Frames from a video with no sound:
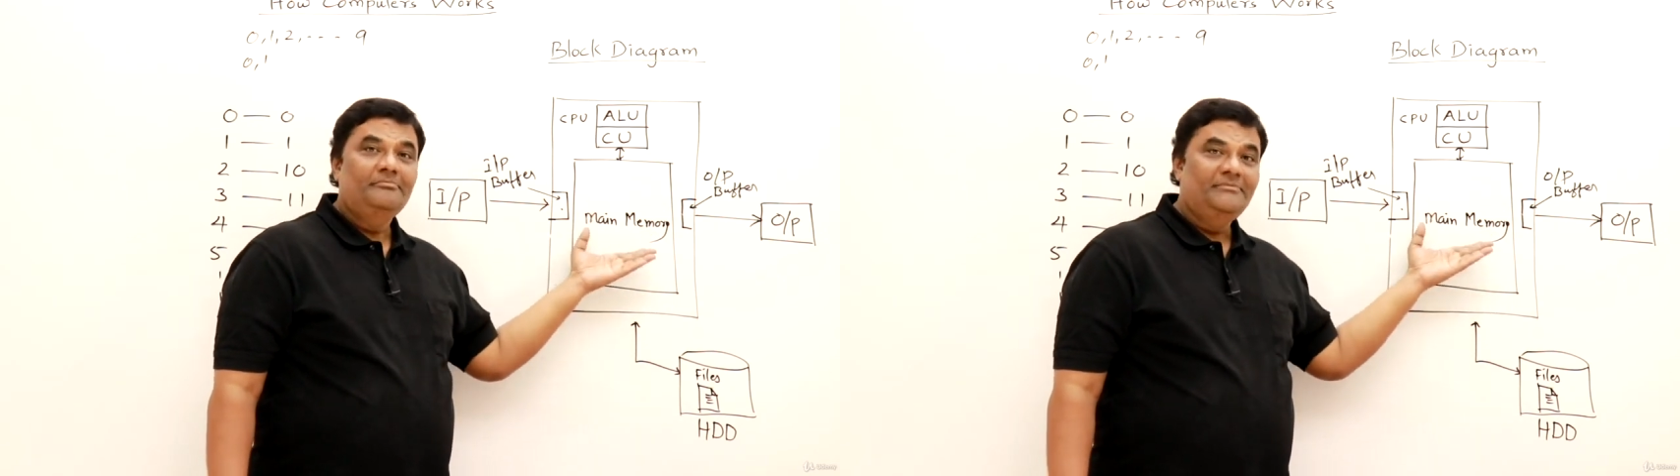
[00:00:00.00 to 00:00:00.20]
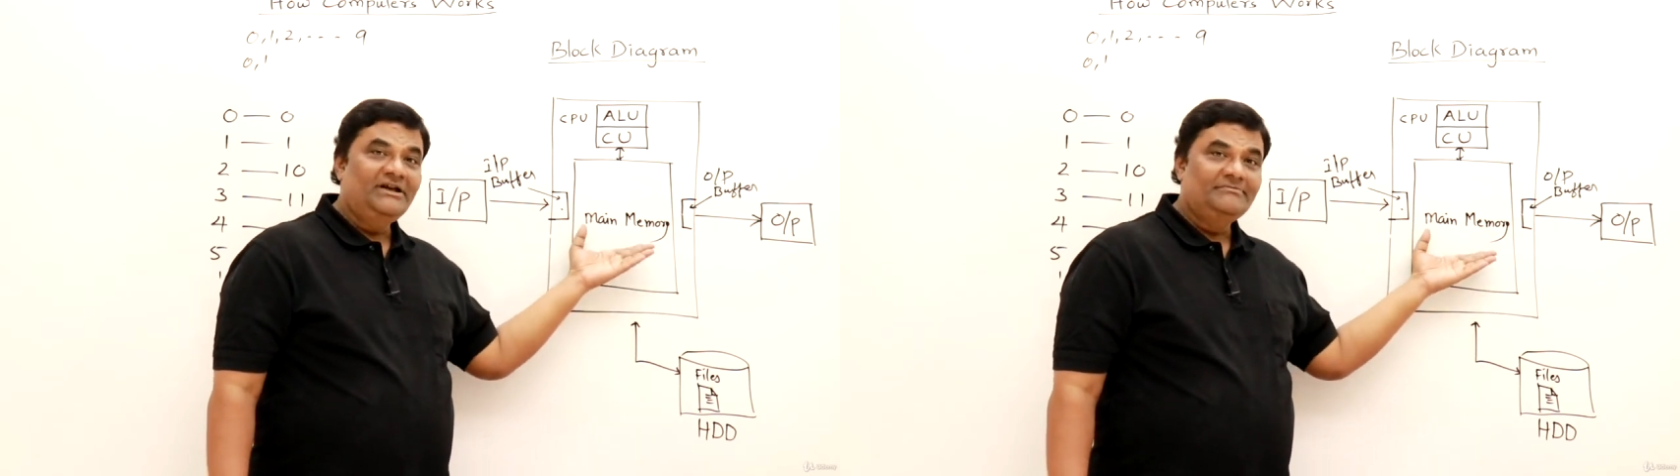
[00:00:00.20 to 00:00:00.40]

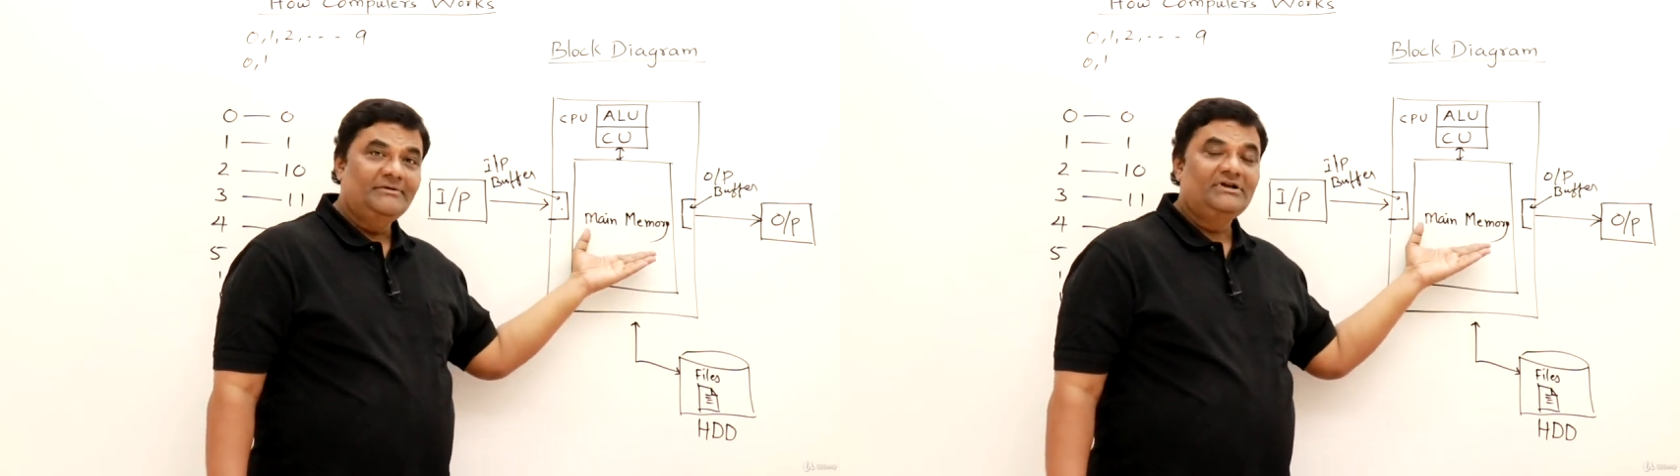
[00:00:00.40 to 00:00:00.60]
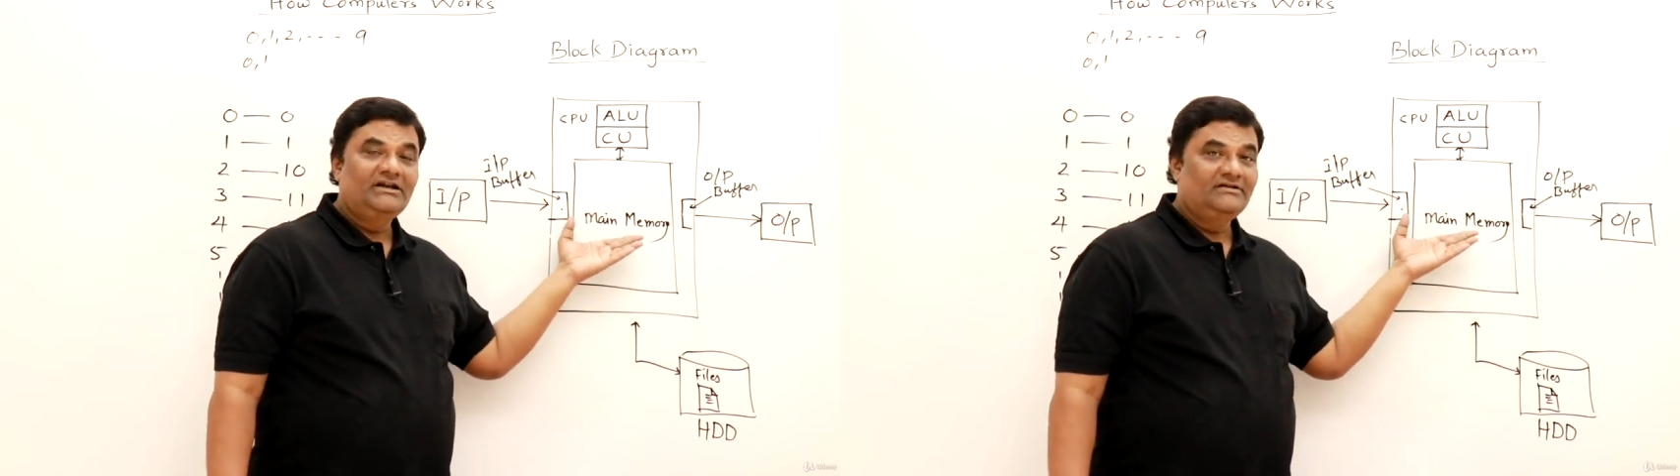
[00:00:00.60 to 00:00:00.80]
main
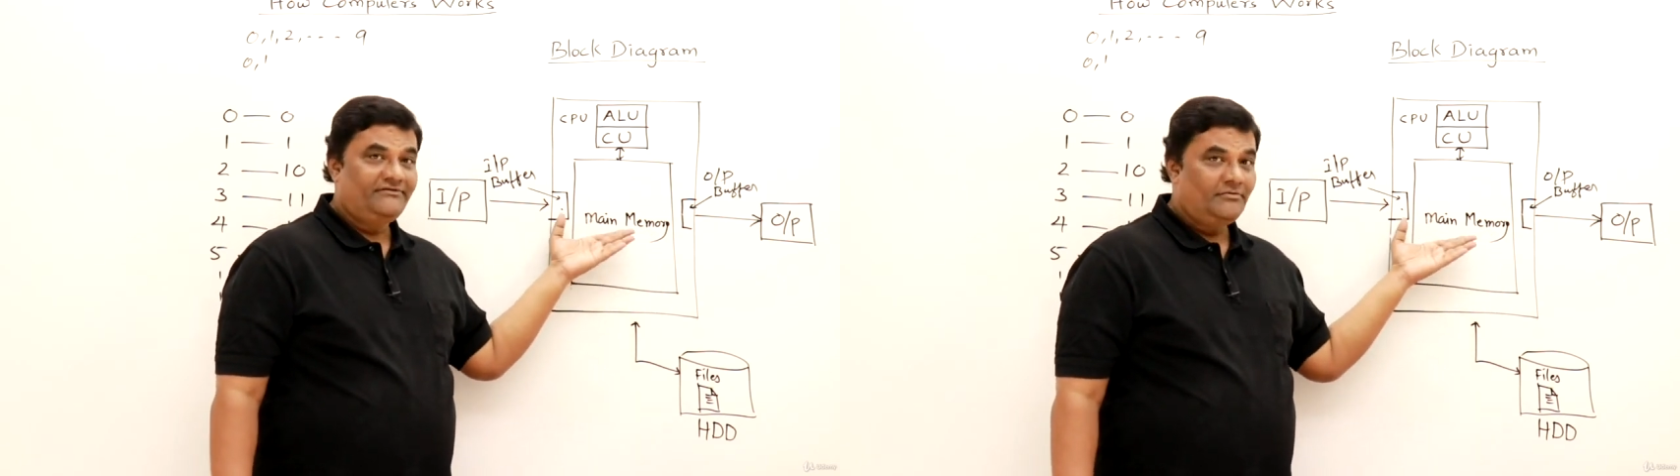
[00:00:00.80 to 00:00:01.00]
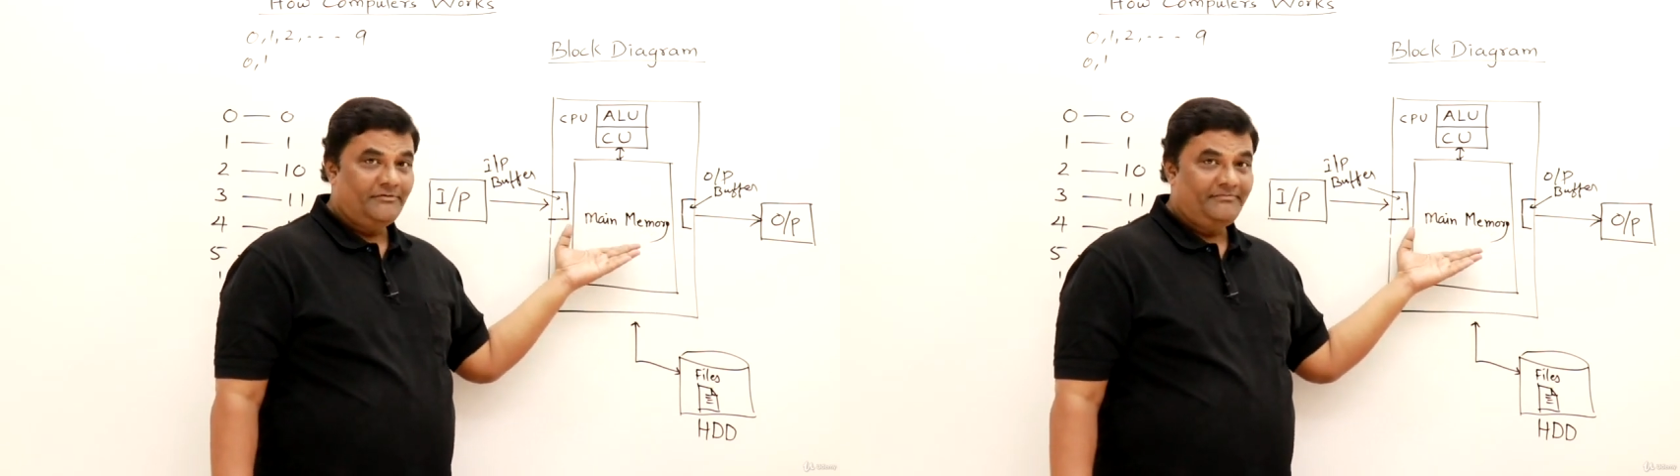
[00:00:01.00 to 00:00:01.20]
memory in the
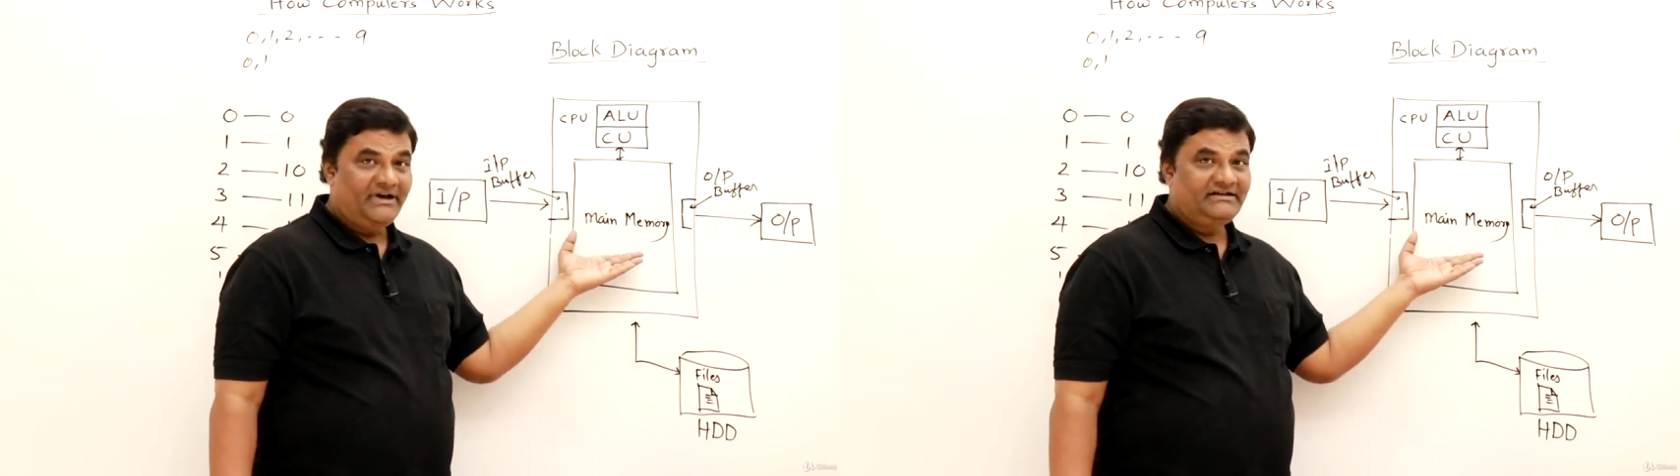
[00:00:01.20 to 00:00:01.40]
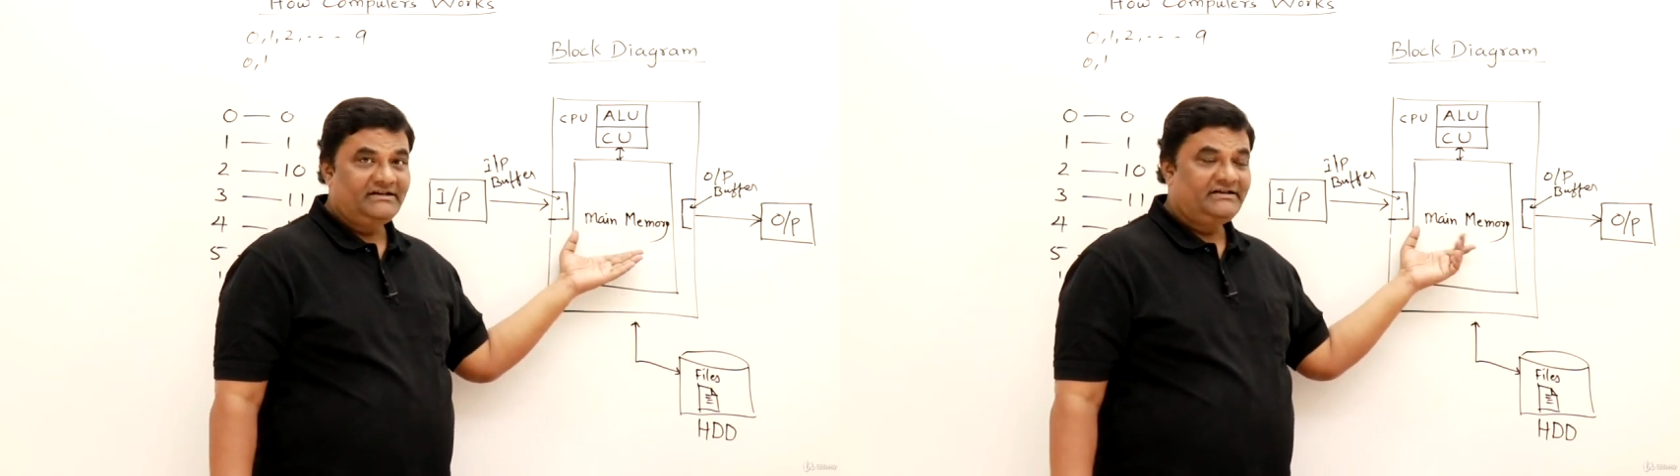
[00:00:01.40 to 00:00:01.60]
form of
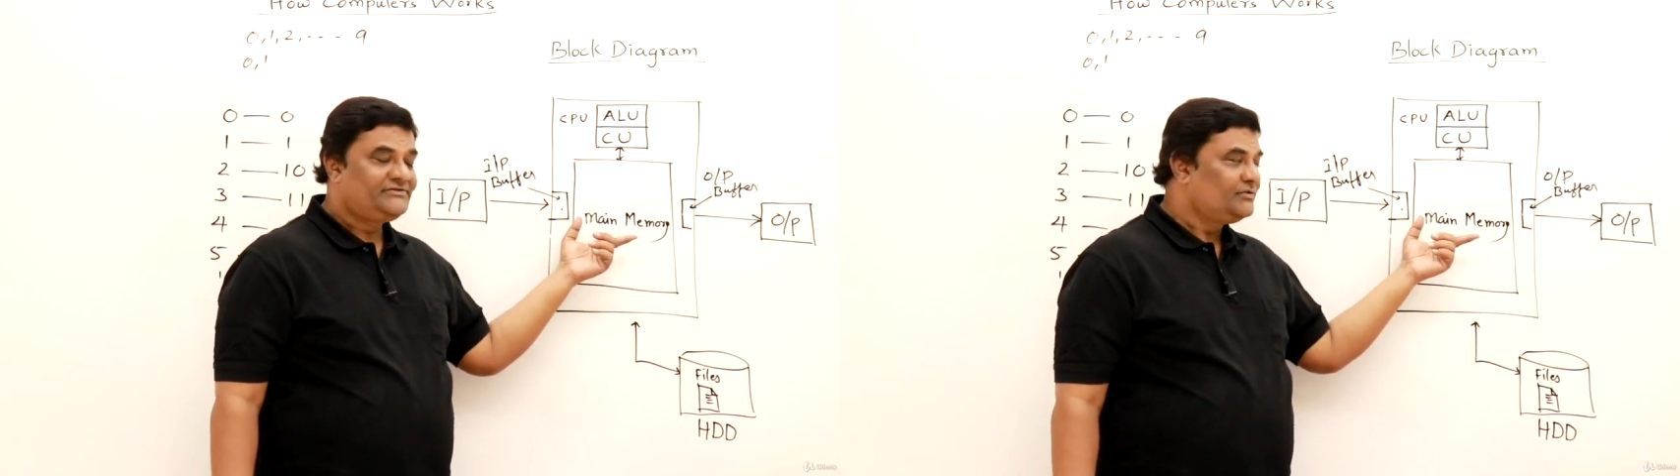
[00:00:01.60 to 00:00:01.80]
binary.